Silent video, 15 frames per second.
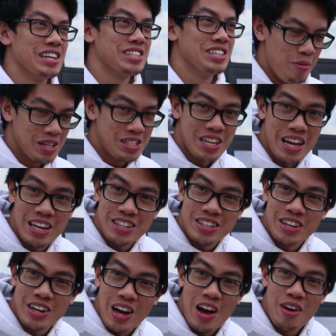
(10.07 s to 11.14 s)
But to end it
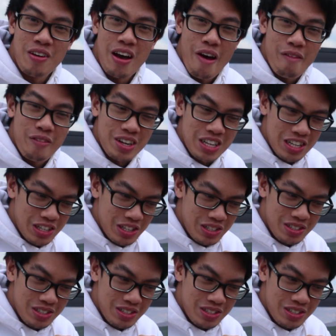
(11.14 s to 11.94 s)
off, I'm gonna,